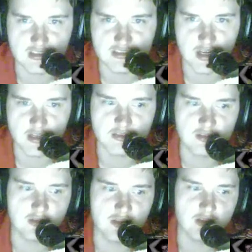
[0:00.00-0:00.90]
in stock, do
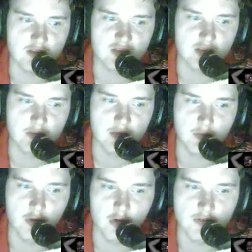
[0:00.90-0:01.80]
you think there's going to be
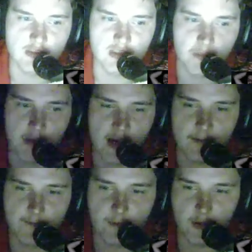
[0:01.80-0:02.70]
more of a
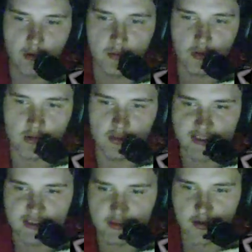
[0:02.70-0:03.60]
demand for them or a
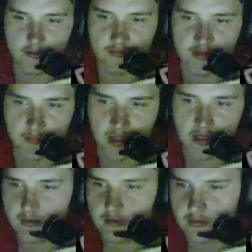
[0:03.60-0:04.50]
less of a
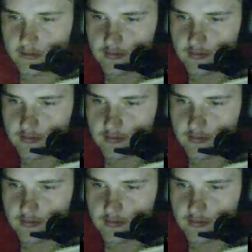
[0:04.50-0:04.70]
demand?